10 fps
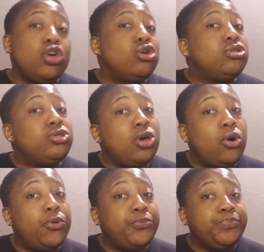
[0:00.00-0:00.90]

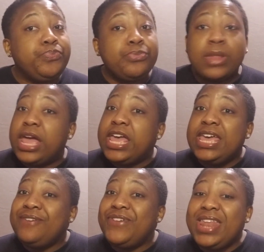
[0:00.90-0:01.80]
So
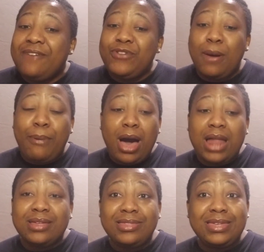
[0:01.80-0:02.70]
even if your
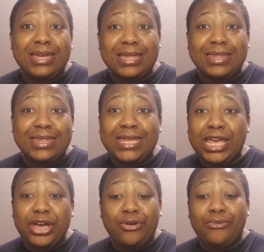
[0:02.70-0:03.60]
policy is
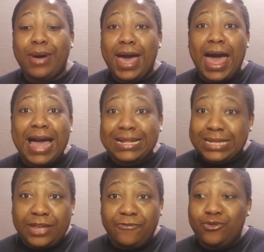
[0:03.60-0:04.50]
still
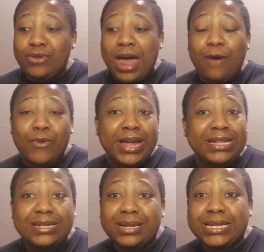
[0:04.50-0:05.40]
active, do not wait
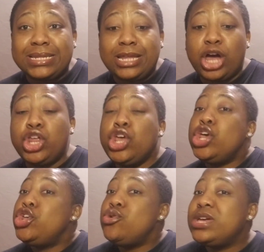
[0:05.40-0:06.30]
until it's done.
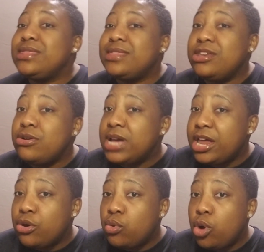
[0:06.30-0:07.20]
You can still get
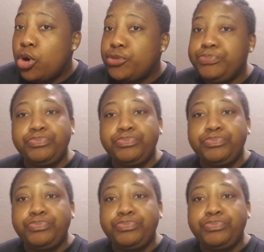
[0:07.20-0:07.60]
a quote